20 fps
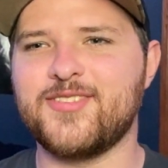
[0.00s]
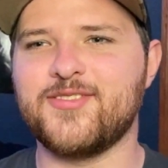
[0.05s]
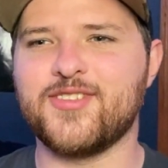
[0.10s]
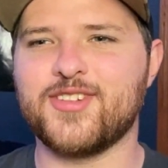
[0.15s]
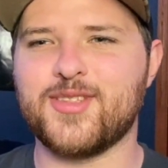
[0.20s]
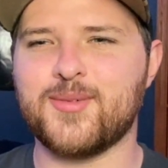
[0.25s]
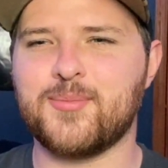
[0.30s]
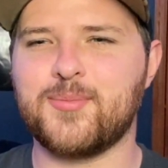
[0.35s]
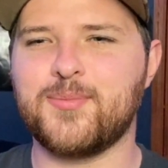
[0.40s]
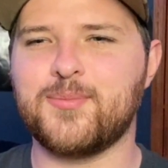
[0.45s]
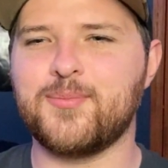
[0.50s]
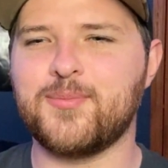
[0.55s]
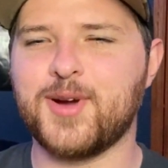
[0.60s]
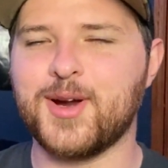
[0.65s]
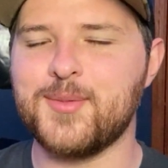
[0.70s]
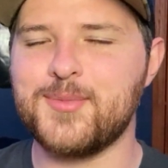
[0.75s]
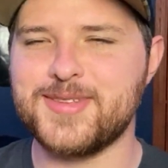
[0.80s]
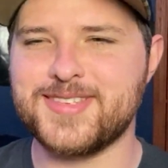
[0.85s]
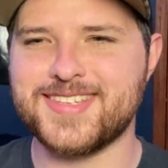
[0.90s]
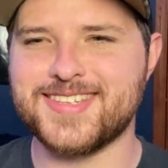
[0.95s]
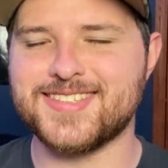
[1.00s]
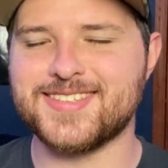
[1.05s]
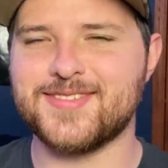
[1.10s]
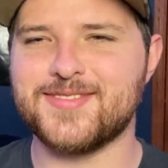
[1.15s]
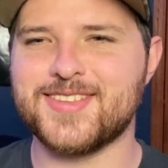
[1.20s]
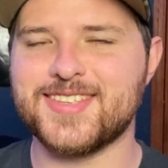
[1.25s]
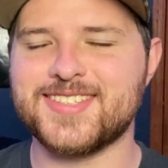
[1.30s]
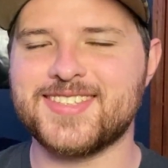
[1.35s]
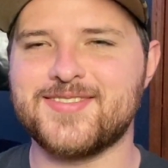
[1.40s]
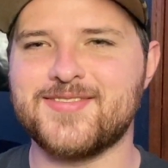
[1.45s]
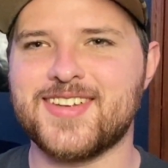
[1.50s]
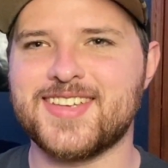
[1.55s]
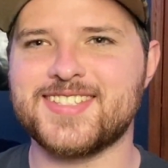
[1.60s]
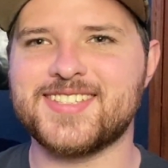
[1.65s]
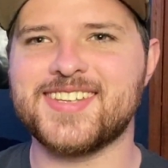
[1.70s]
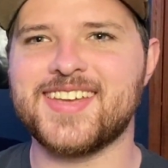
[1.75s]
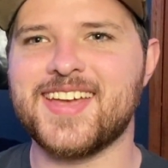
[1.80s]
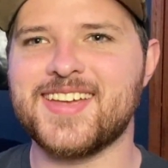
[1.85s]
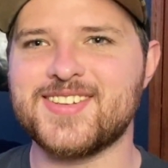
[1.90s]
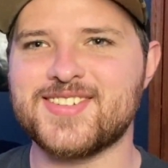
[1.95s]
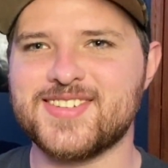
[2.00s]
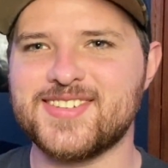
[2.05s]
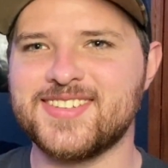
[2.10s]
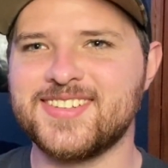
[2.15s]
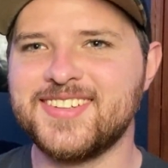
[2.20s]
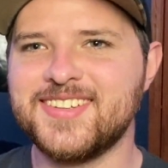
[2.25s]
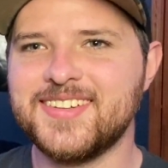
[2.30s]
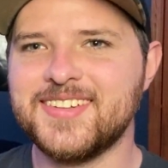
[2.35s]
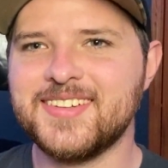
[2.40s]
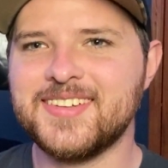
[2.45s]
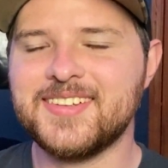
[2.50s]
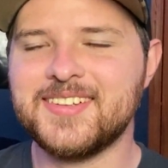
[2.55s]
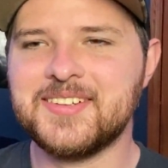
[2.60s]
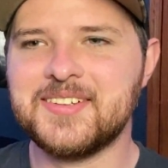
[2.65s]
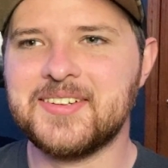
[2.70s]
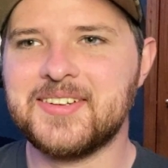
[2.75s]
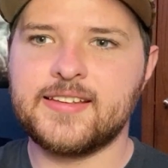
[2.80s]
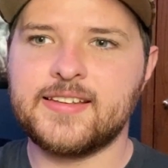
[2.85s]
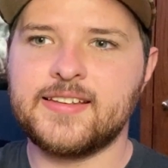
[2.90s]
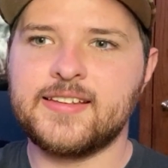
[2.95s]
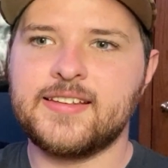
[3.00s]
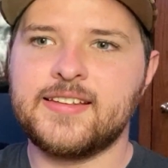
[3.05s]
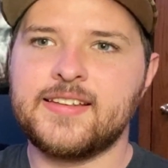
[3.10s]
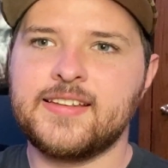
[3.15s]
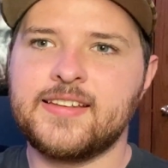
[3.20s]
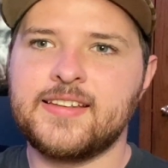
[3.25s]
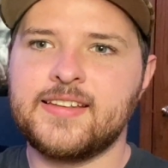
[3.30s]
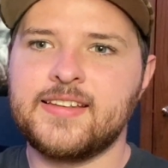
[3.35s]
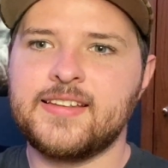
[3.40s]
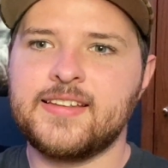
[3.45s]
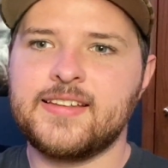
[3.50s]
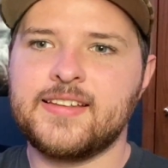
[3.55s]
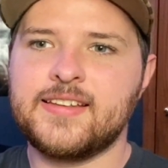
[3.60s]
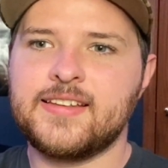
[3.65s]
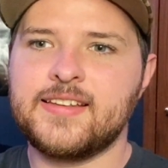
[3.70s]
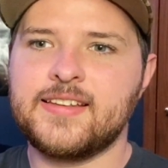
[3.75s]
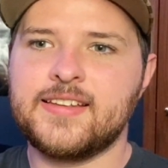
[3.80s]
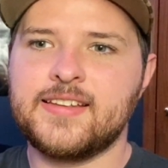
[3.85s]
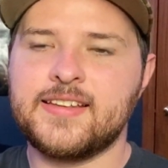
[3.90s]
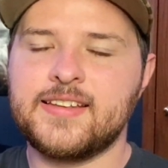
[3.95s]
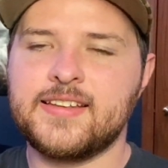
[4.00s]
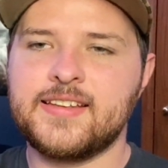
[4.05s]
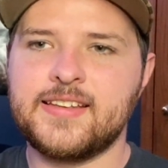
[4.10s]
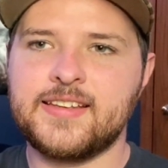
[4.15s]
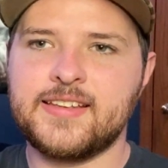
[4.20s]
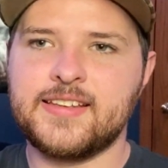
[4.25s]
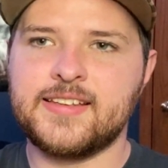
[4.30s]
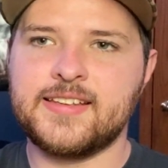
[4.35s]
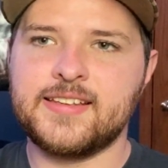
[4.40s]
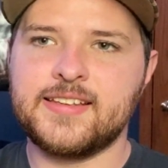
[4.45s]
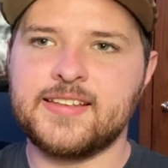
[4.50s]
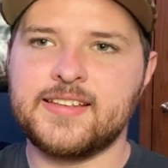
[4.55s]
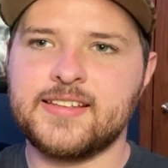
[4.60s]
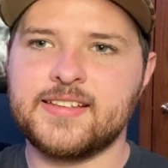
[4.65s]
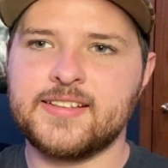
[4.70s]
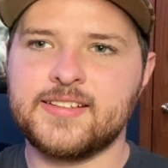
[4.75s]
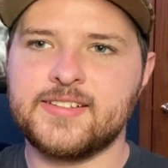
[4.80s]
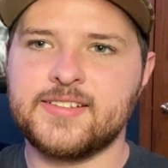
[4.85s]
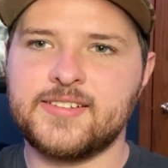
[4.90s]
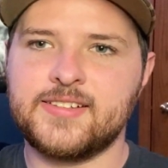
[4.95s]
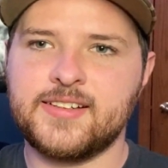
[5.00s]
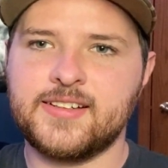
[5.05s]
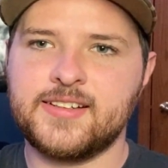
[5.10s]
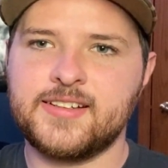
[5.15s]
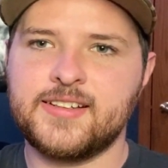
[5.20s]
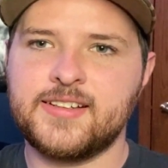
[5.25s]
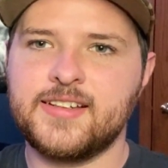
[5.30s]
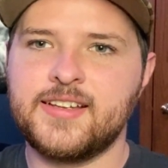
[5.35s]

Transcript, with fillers: For the purposes of this investigation. That's why the lady is a tramp.